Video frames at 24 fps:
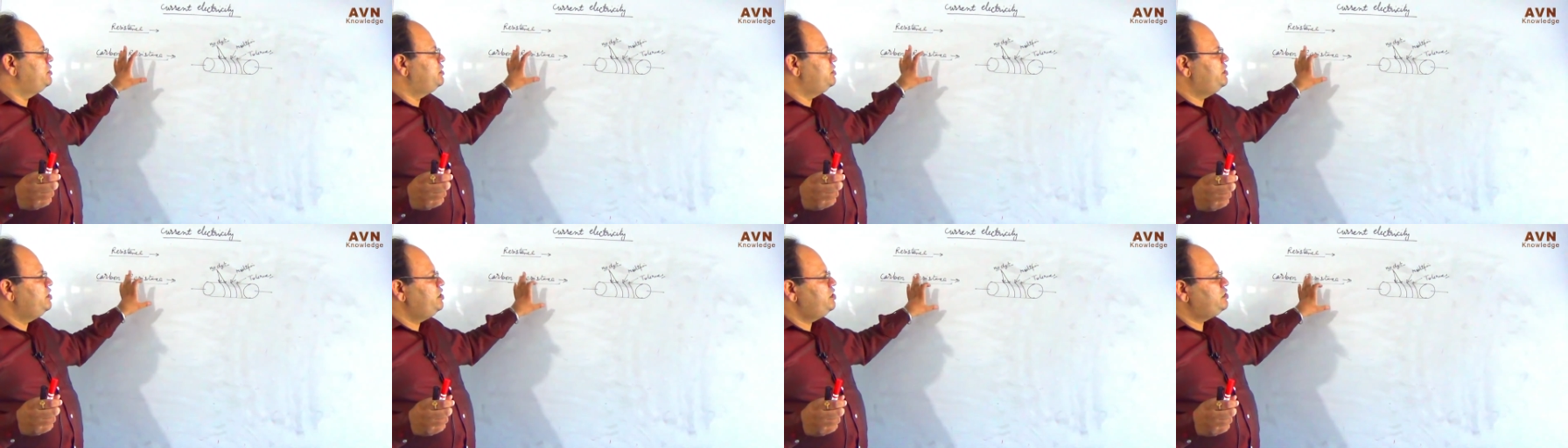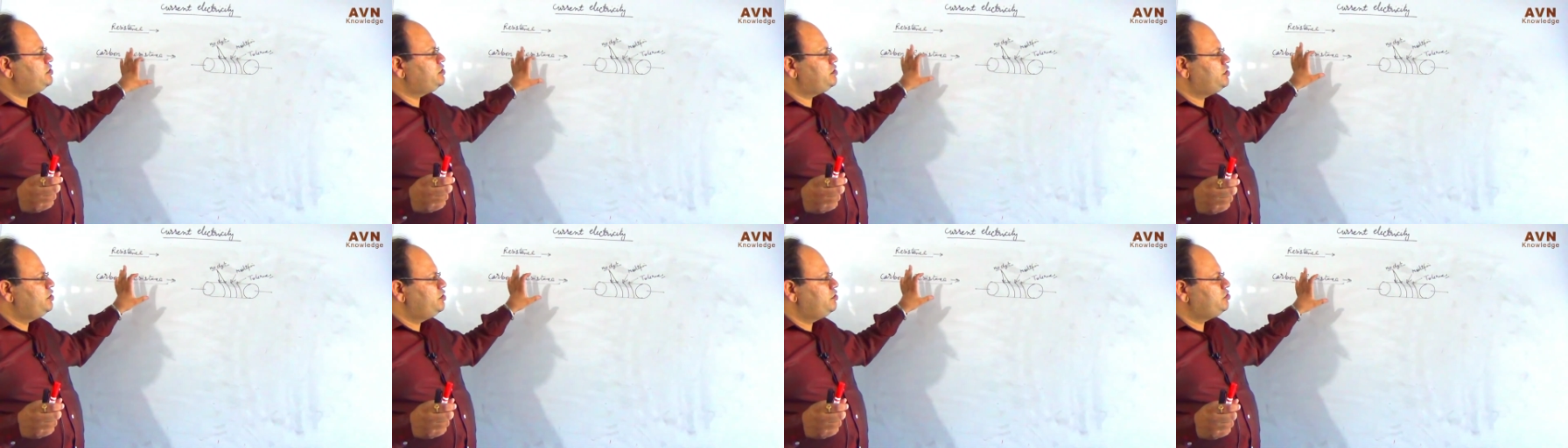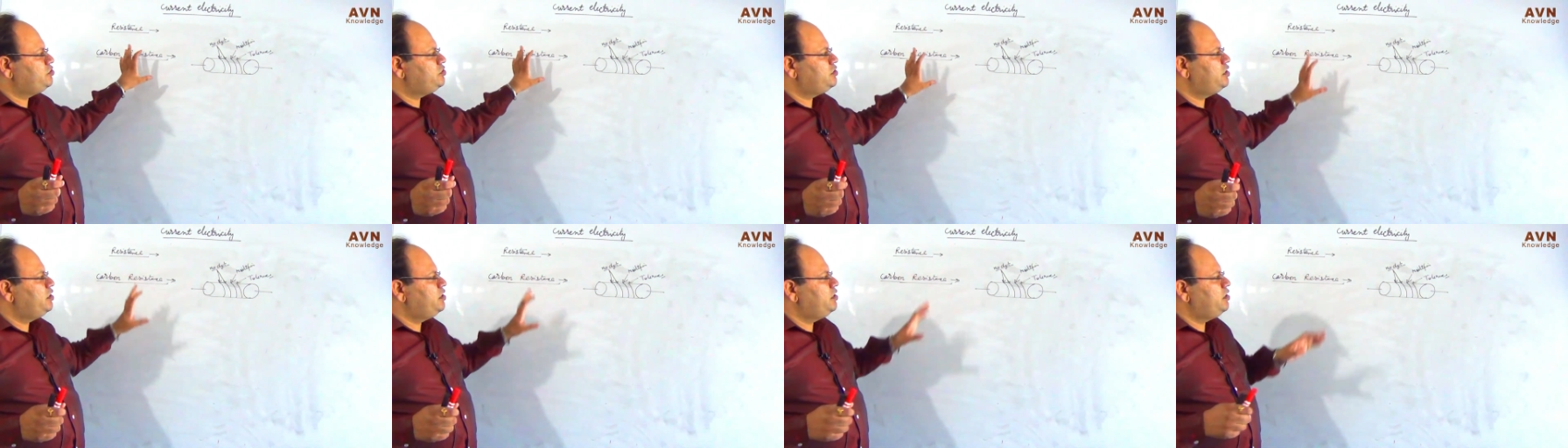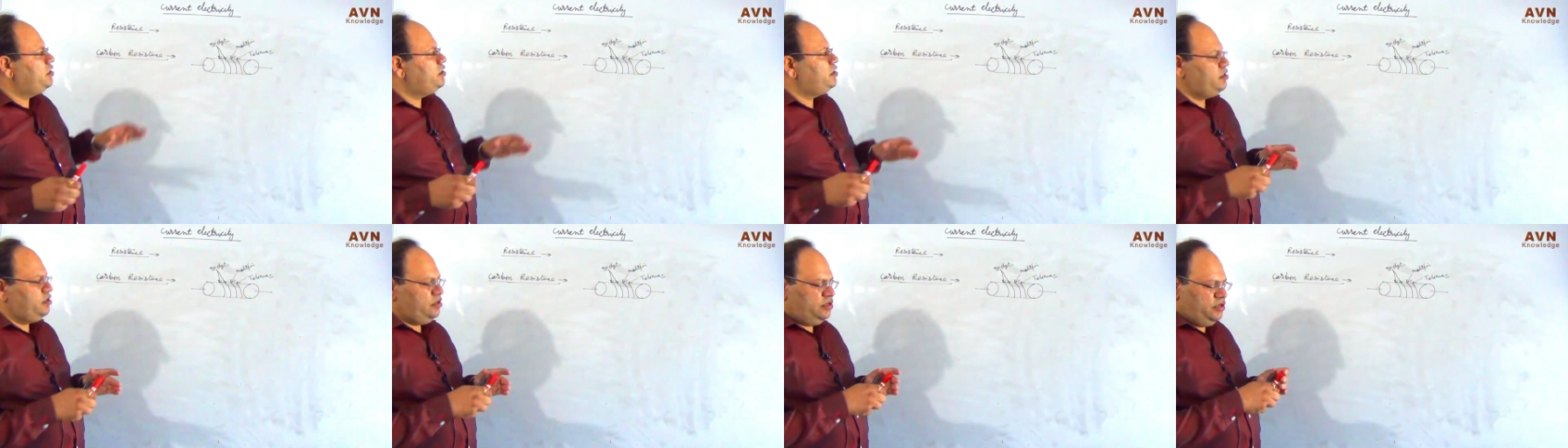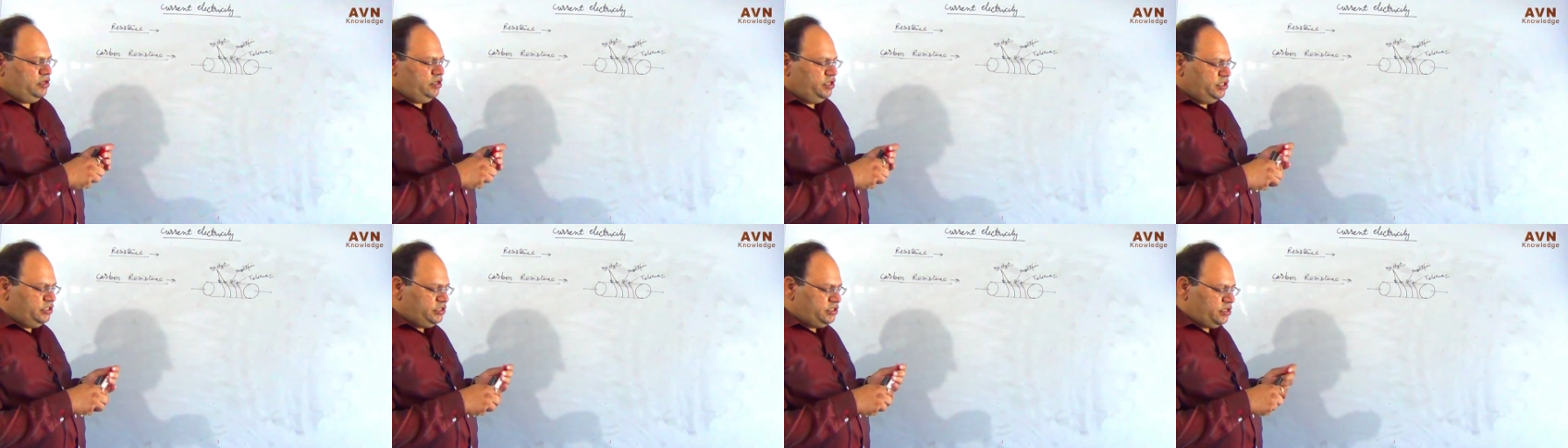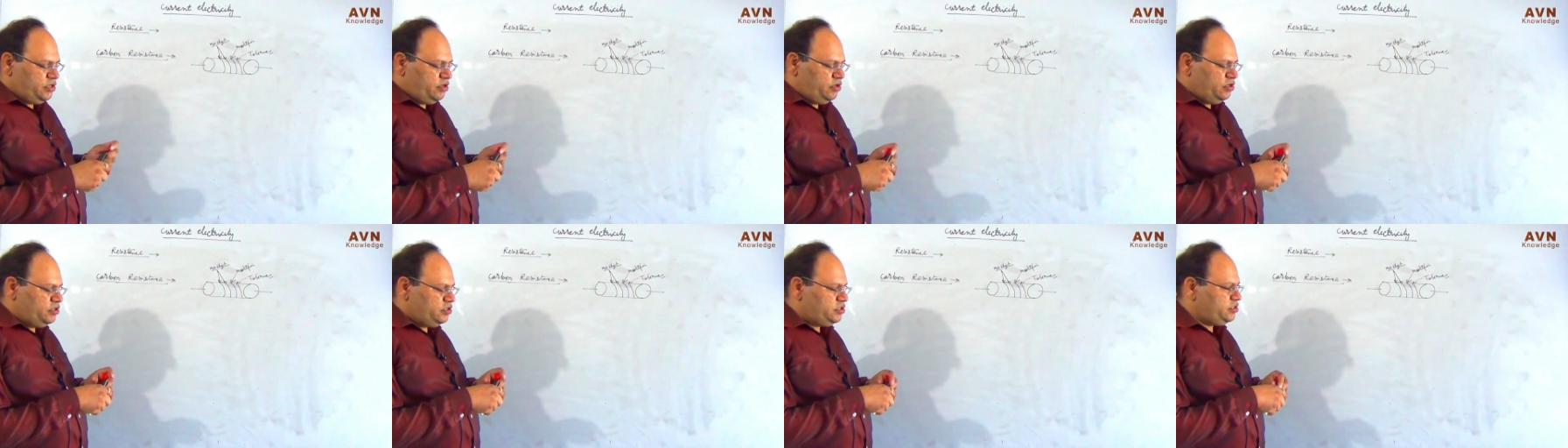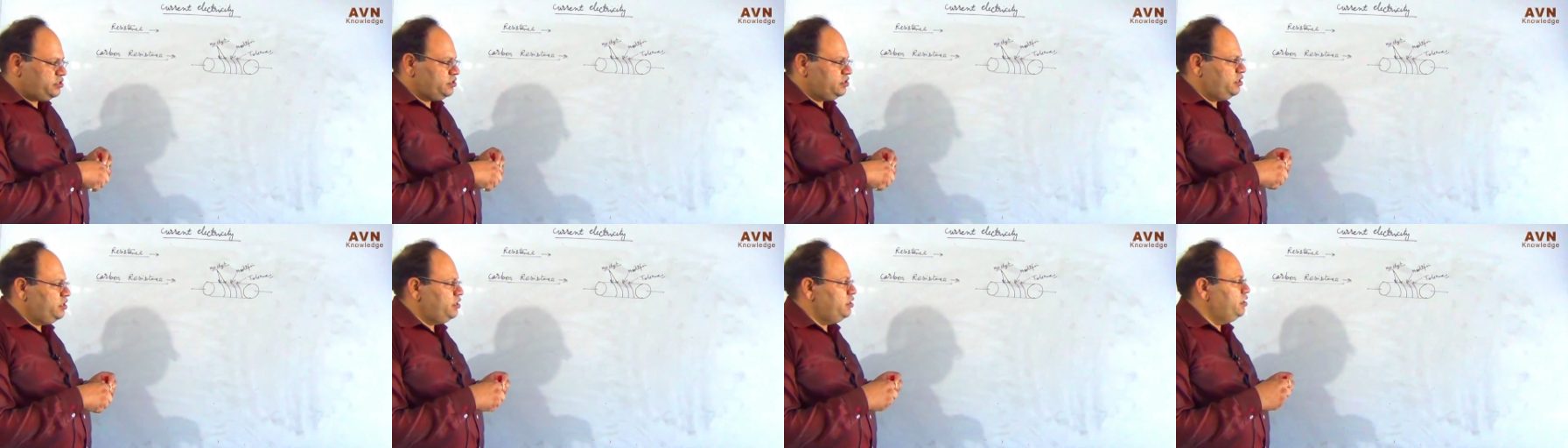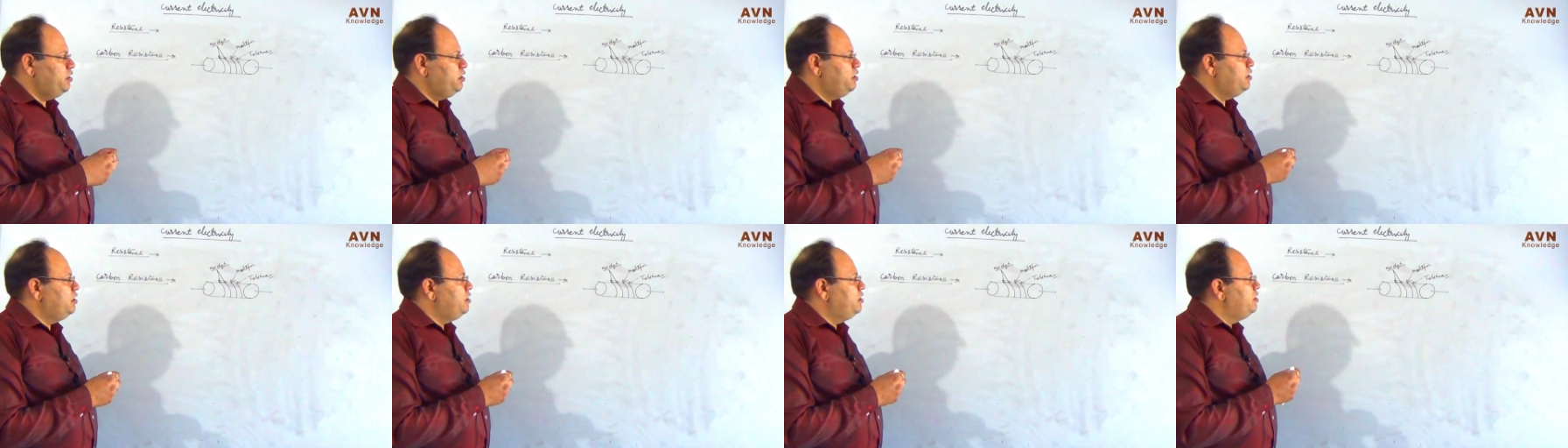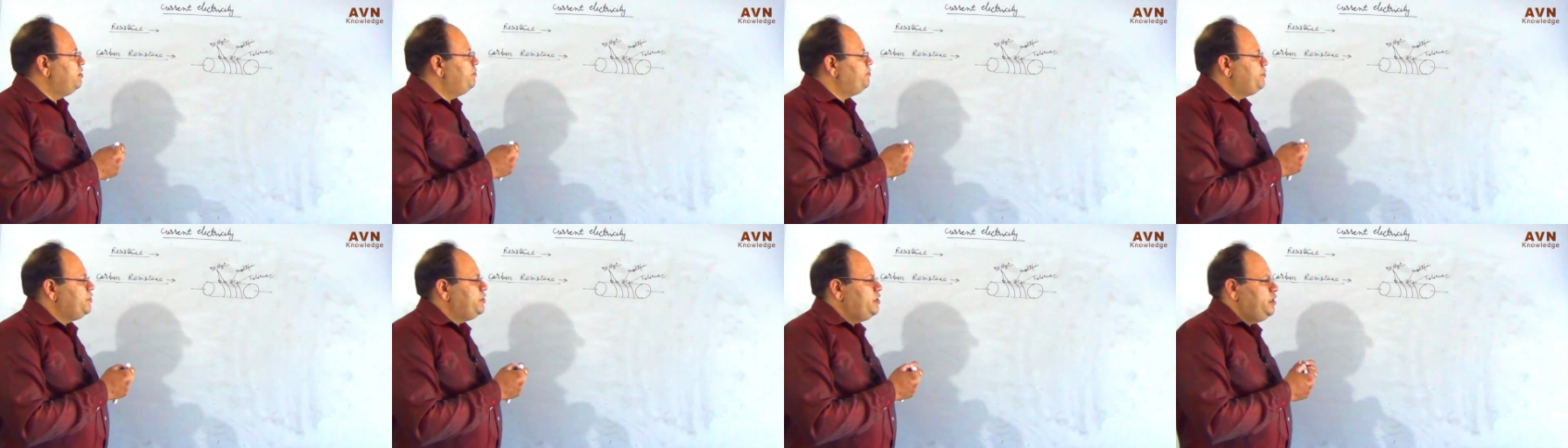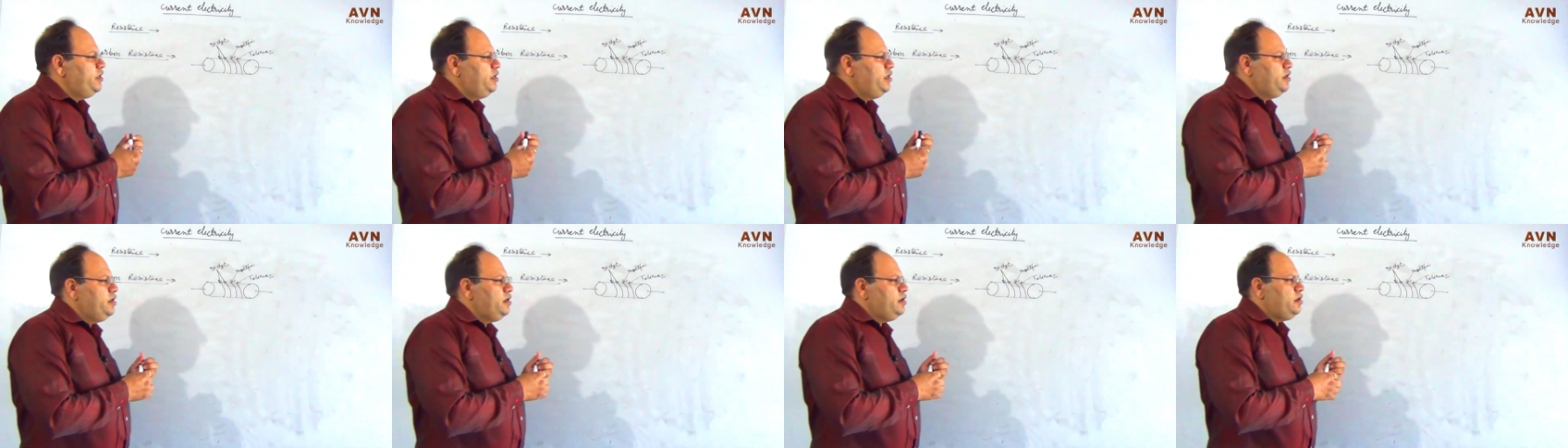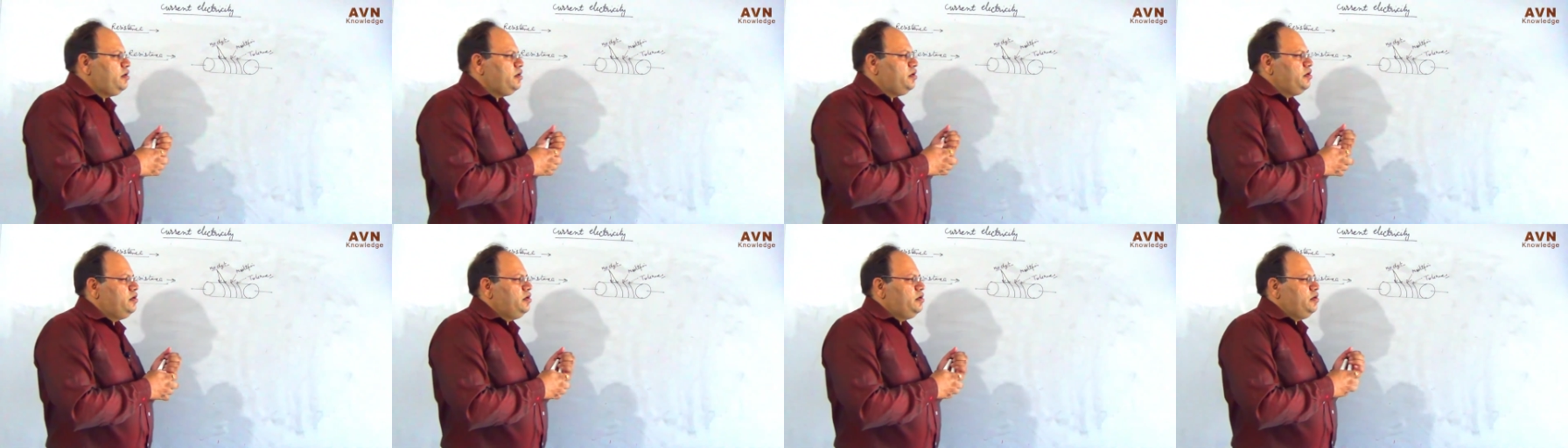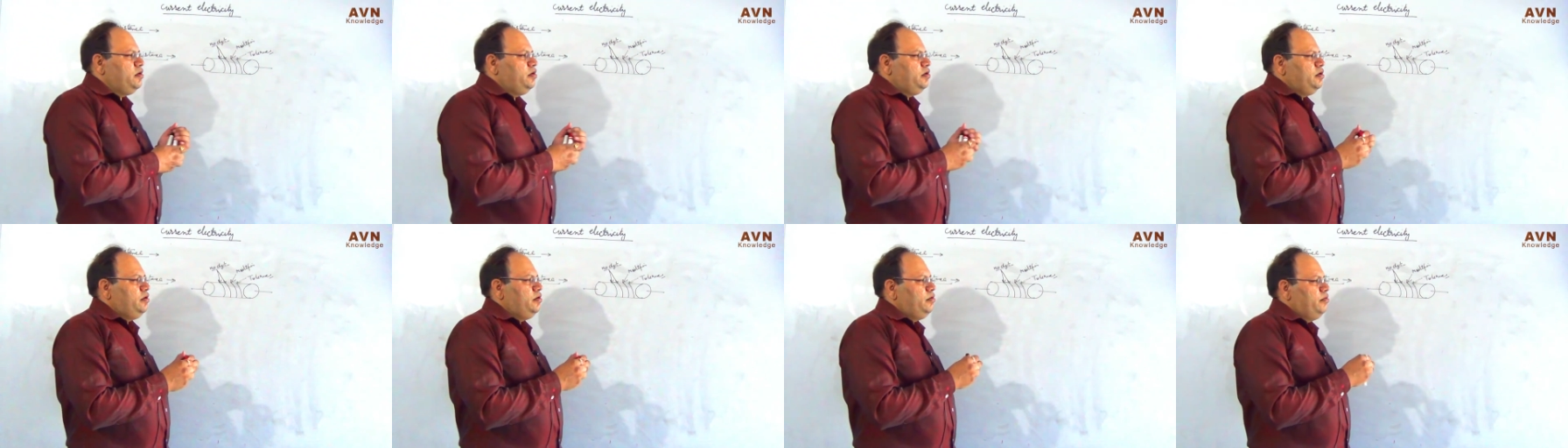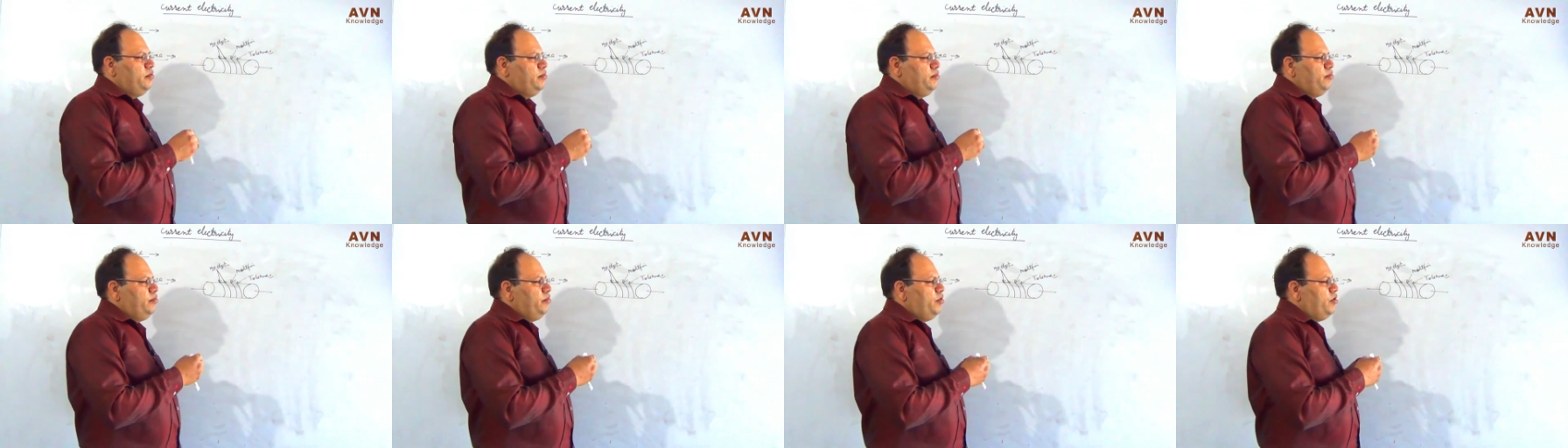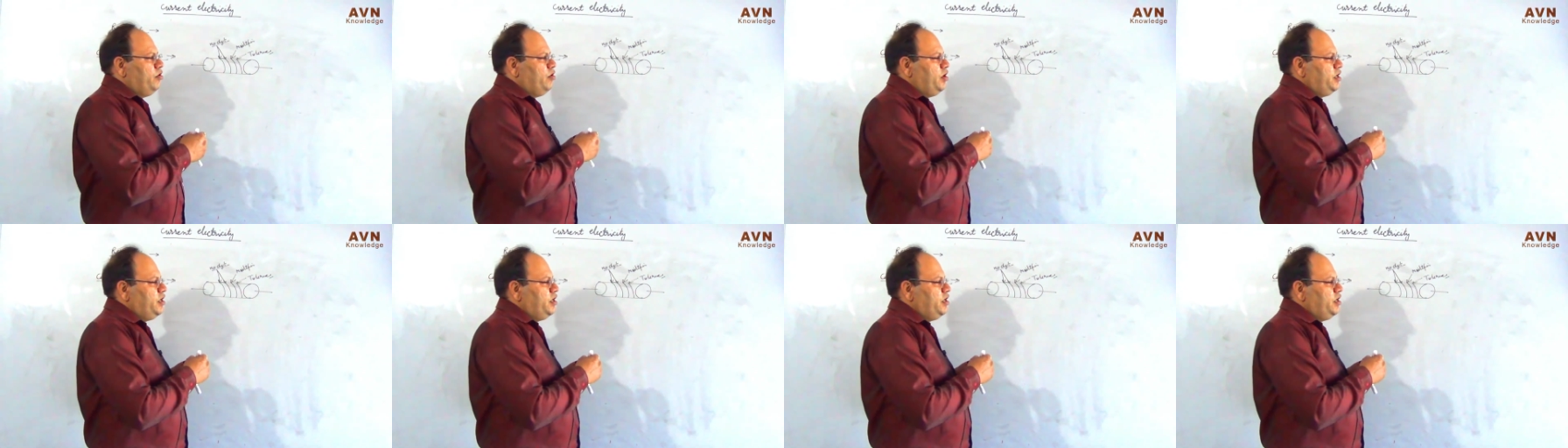This question is asked in board